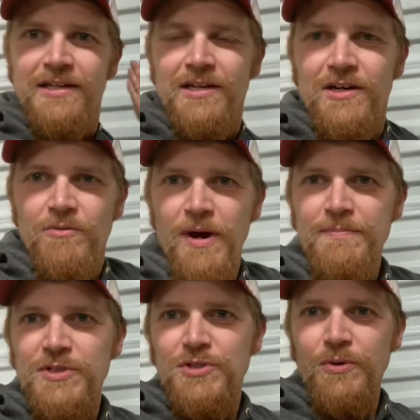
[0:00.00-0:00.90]

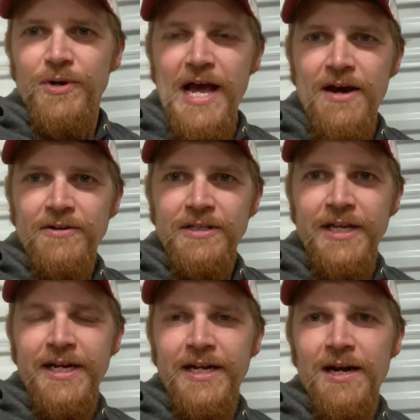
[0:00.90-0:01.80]
wipe this door down,
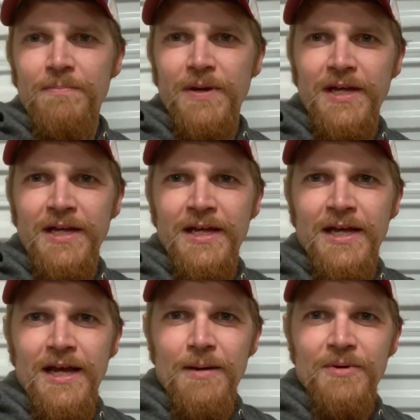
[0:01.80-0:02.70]
clean it up.
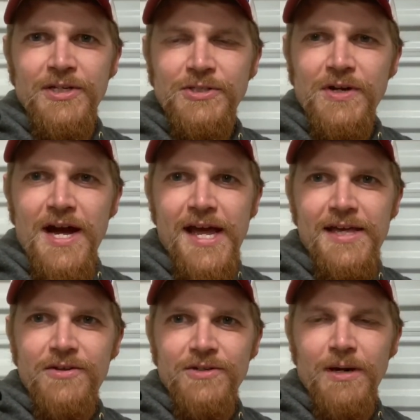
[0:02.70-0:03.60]
I'm gonna try
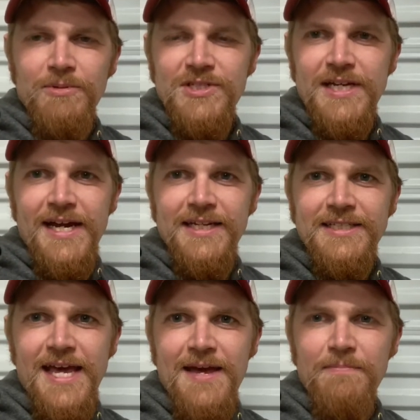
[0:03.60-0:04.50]
either double-sided
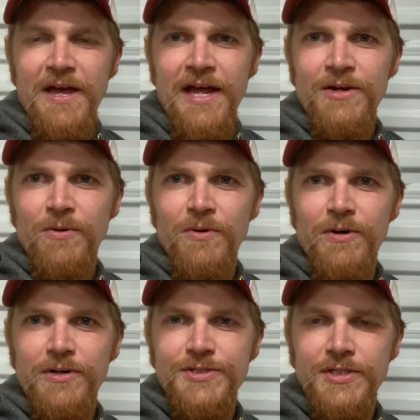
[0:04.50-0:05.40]
tape and
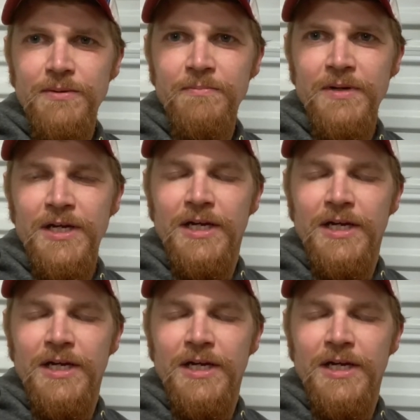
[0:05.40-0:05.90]
or some